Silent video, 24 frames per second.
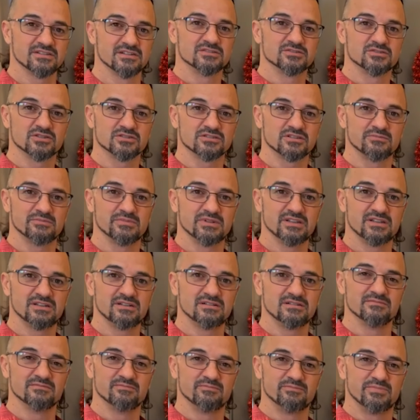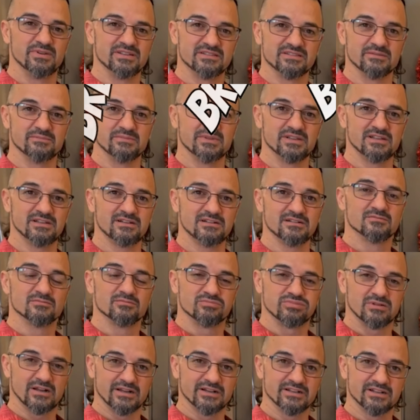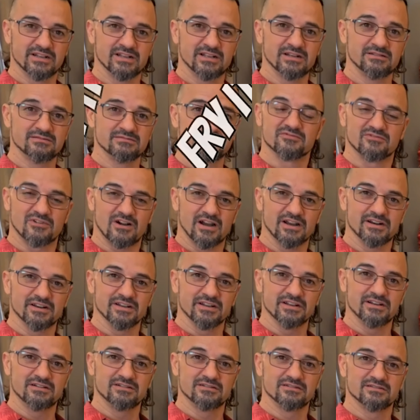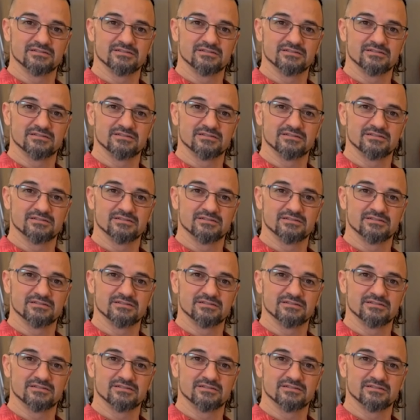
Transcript: Took the meat, beat the meat, breaded it, fried it,